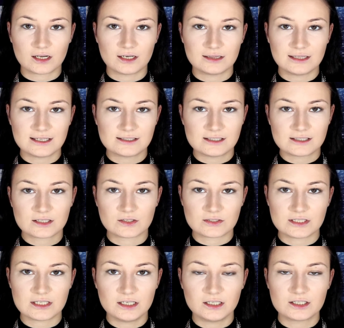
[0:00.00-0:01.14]
are gonna test these
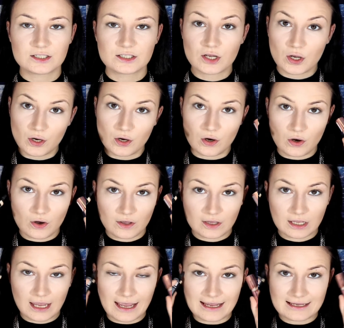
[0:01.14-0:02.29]
concealers
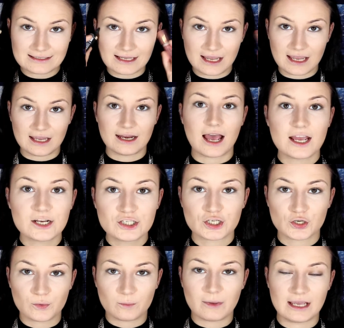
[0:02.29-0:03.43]
as a
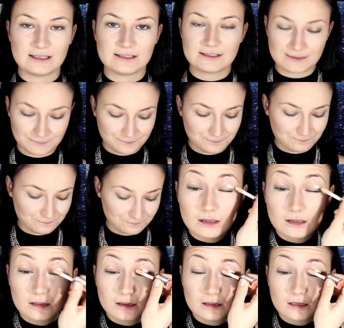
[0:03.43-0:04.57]
eyeshadow base.
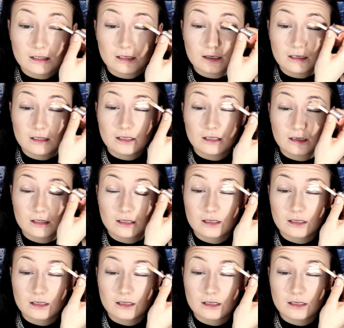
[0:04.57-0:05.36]
The